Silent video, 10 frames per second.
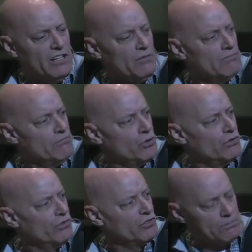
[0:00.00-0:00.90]
and
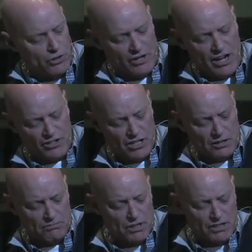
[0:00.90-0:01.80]
beautiful spirit, how can
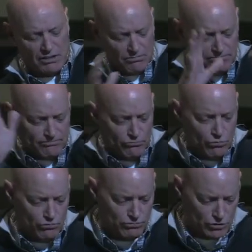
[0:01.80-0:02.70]
they be, uh,
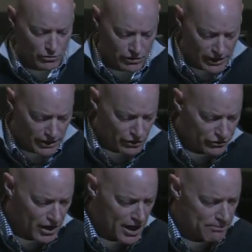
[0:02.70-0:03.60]
go into that another
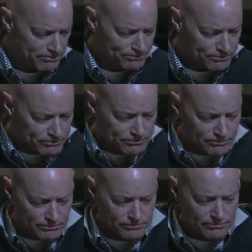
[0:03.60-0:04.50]
time?
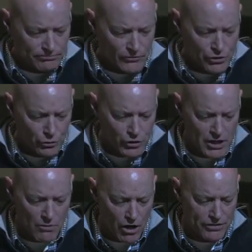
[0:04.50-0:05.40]
Through
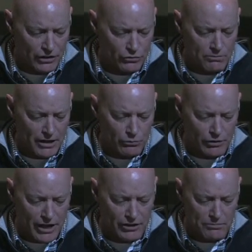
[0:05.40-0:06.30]
him, all things were made.
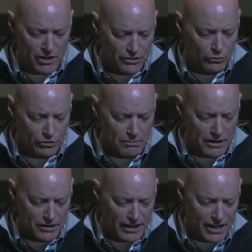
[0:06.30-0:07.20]
Without him, nothing was
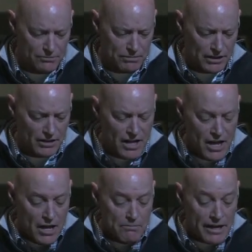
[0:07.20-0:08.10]
made that has been
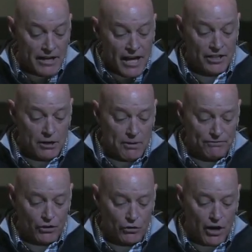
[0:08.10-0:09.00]
made. And then a
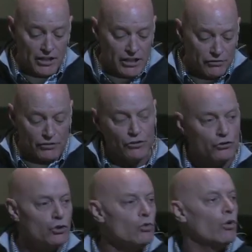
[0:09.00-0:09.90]
bit further on, he gives us the
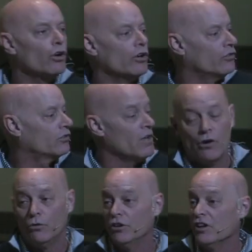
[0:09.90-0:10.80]
two words
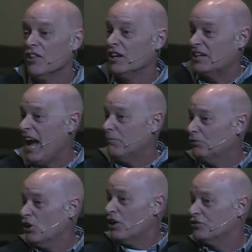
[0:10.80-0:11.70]
that
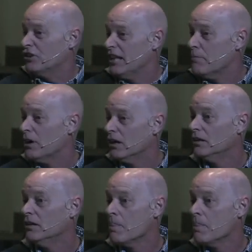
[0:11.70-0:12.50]
capture our dilemma